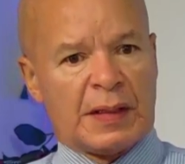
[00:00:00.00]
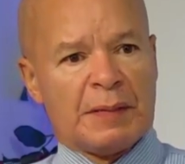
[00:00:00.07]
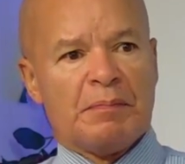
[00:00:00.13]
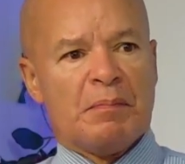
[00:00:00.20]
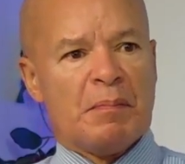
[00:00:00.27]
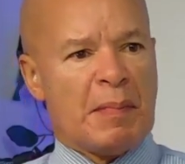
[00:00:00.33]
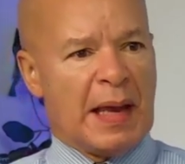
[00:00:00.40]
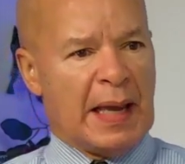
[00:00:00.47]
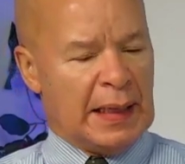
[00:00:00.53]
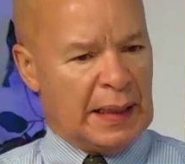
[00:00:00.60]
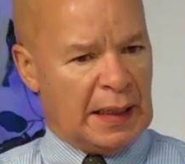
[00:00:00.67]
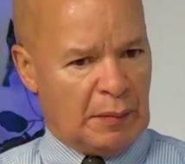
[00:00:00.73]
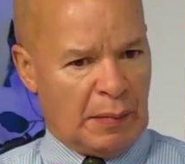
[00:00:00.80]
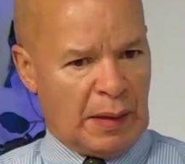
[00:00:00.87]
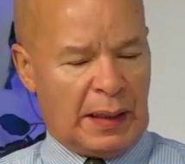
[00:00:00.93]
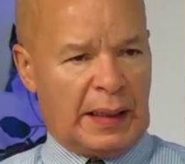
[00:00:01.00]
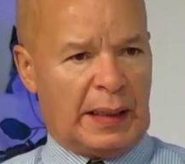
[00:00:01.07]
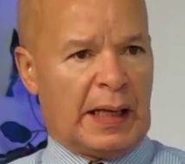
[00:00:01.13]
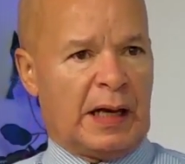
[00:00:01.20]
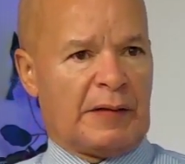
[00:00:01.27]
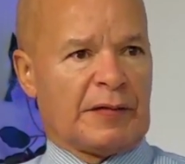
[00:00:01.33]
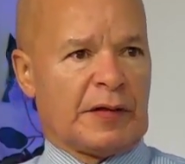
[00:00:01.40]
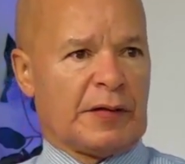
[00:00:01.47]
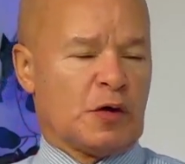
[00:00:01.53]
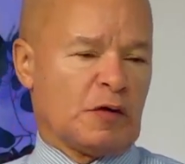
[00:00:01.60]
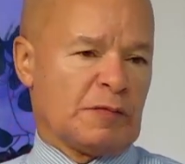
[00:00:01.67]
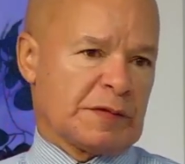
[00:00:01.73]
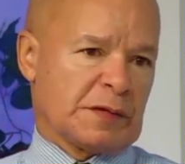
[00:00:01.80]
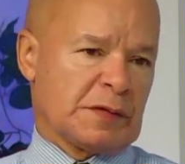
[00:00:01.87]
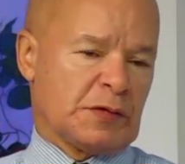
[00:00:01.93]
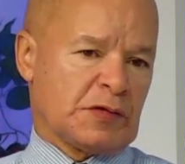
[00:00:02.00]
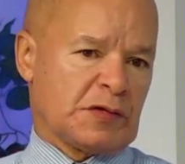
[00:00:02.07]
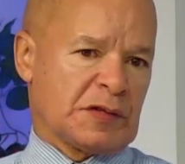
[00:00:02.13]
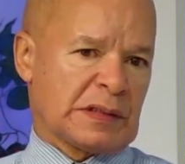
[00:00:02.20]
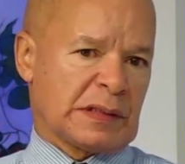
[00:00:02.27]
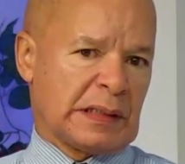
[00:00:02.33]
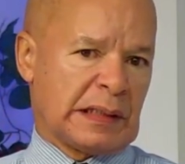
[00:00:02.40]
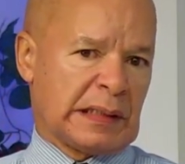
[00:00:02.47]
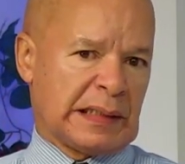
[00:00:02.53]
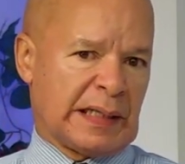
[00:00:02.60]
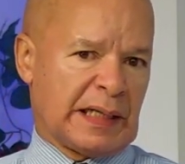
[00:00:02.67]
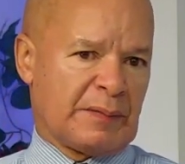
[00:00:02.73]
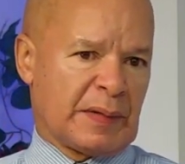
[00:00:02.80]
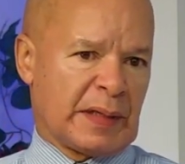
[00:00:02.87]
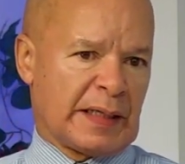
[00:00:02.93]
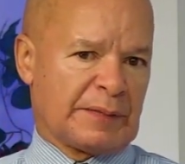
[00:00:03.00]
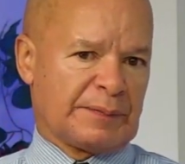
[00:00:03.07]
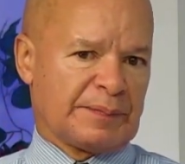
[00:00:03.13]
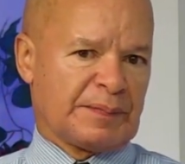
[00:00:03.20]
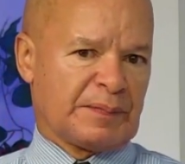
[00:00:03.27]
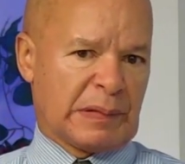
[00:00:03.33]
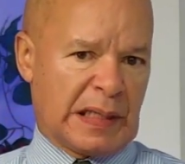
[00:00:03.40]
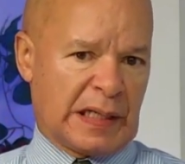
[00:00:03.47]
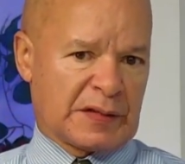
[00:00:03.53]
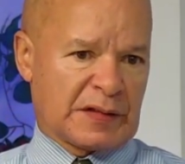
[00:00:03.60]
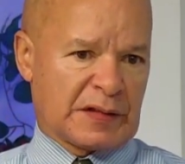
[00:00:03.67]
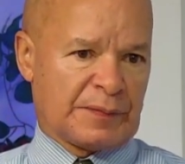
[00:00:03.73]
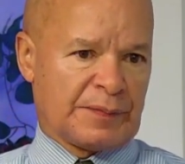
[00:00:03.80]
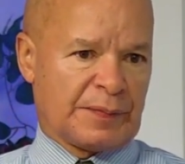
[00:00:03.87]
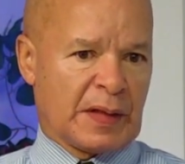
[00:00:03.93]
many African Nova Scotians can claim that, plus.